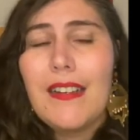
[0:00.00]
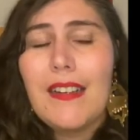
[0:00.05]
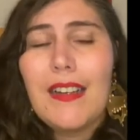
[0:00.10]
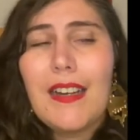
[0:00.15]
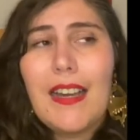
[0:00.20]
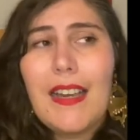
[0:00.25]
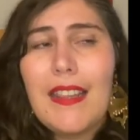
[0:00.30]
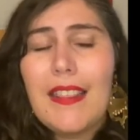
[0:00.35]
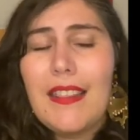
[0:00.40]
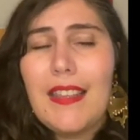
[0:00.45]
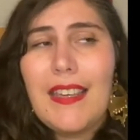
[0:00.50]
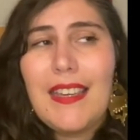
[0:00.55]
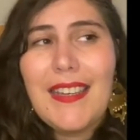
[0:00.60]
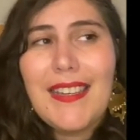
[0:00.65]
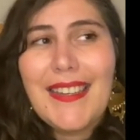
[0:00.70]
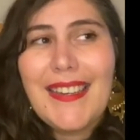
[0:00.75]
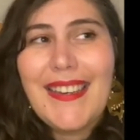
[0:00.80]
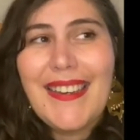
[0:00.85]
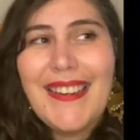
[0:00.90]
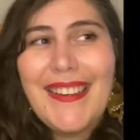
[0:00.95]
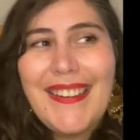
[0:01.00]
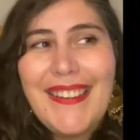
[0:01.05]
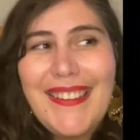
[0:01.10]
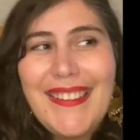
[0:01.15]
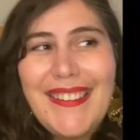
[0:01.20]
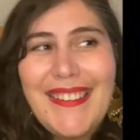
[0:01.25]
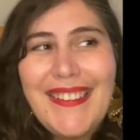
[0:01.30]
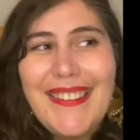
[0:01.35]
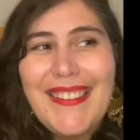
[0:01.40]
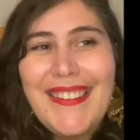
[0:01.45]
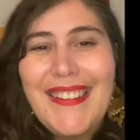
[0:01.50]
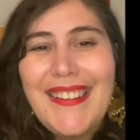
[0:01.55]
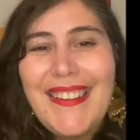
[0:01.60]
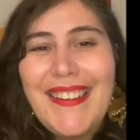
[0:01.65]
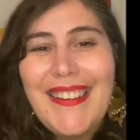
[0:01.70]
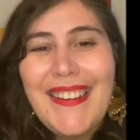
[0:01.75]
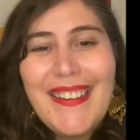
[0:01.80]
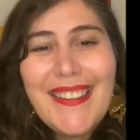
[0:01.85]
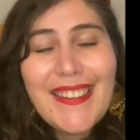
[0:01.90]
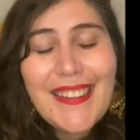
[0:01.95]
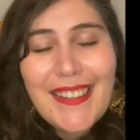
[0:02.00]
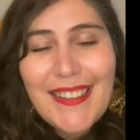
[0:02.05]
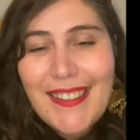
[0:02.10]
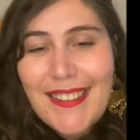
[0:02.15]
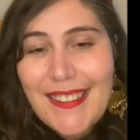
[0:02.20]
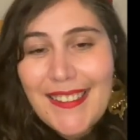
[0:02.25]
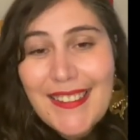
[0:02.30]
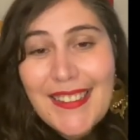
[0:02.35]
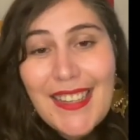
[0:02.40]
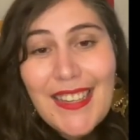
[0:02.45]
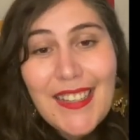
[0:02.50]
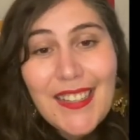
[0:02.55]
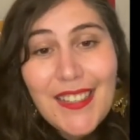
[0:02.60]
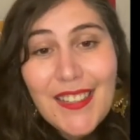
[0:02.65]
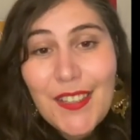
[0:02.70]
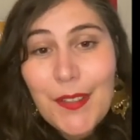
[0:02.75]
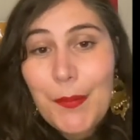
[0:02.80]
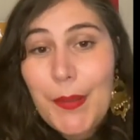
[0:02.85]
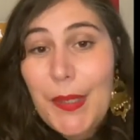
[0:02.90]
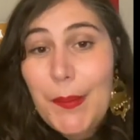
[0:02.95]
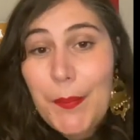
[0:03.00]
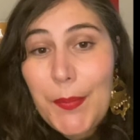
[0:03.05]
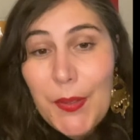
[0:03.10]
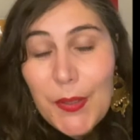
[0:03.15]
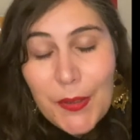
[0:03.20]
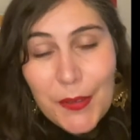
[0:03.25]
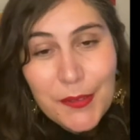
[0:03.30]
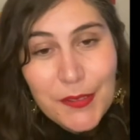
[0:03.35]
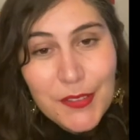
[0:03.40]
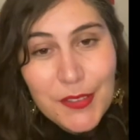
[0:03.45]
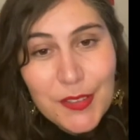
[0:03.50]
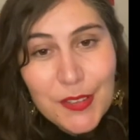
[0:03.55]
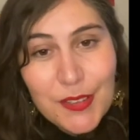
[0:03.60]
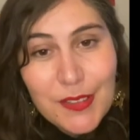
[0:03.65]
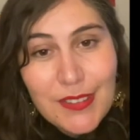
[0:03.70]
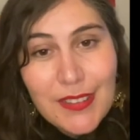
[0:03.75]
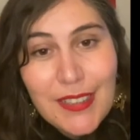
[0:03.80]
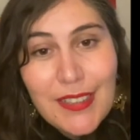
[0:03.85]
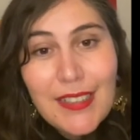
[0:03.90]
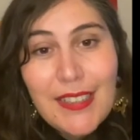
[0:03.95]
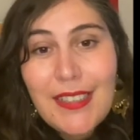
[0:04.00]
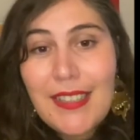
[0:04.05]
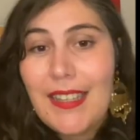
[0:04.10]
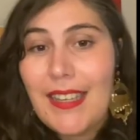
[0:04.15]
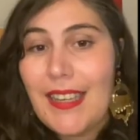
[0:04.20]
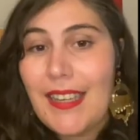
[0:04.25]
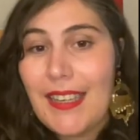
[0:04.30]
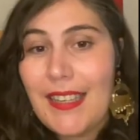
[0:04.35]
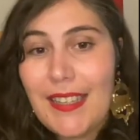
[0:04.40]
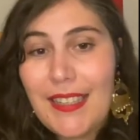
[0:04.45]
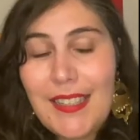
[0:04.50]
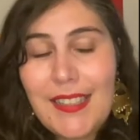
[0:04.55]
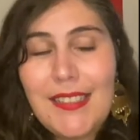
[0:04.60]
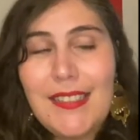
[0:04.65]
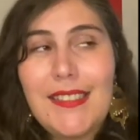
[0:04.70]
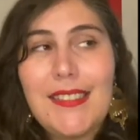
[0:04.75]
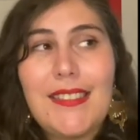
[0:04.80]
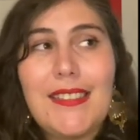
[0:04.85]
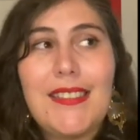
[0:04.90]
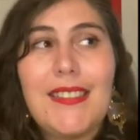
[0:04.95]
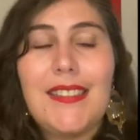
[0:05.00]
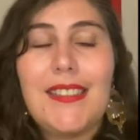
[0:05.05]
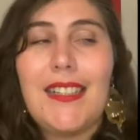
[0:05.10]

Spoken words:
I think that they're going to be beautiful, and